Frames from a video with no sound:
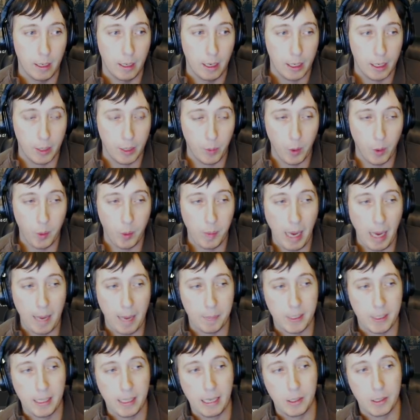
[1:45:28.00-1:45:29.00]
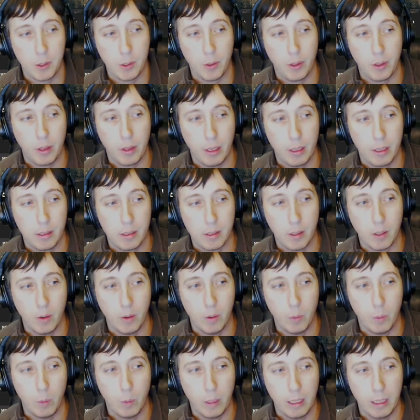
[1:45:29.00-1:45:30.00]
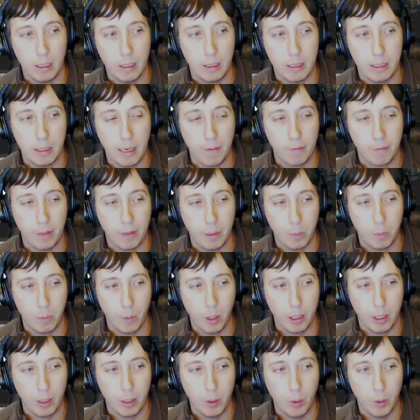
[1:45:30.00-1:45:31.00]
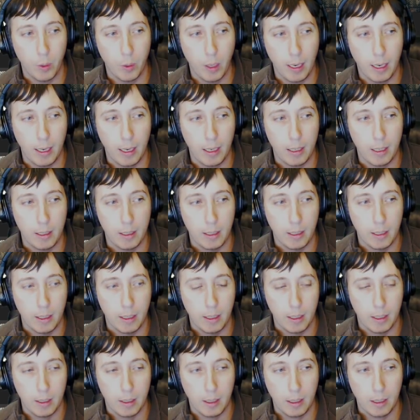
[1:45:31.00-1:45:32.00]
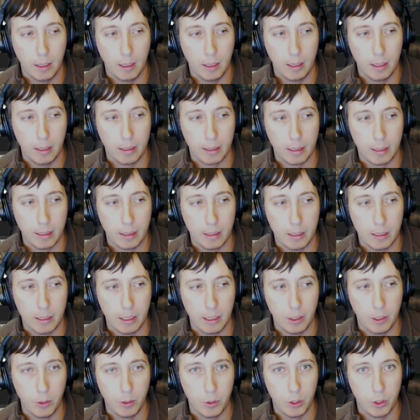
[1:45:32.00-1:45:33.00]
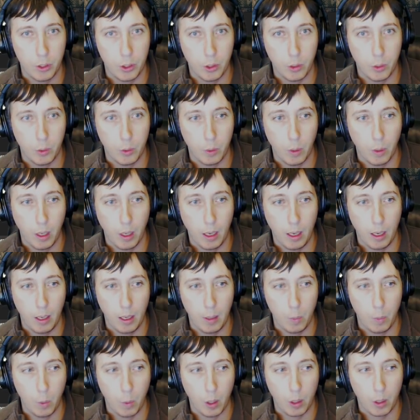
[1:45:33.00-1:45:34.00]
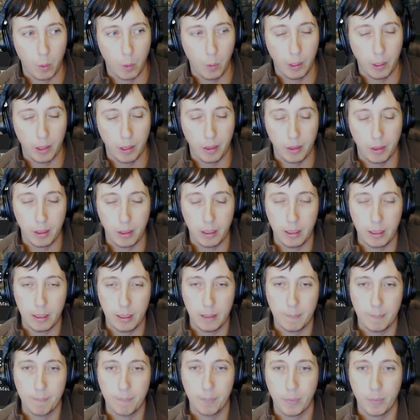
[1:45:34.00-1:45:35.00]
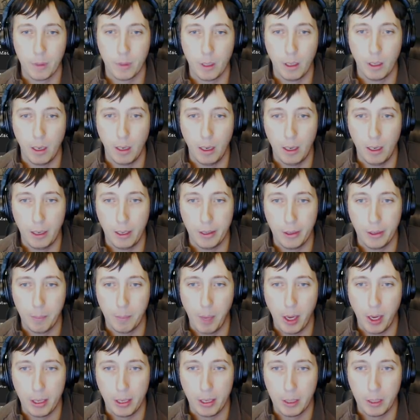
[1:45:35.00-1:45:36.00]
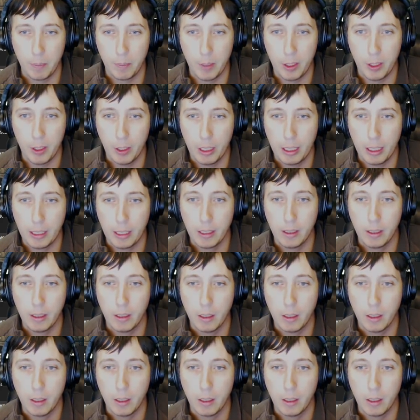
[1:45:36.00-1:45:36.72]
community maps and that sort of thing. So we definitely want to continue to work with the modding community.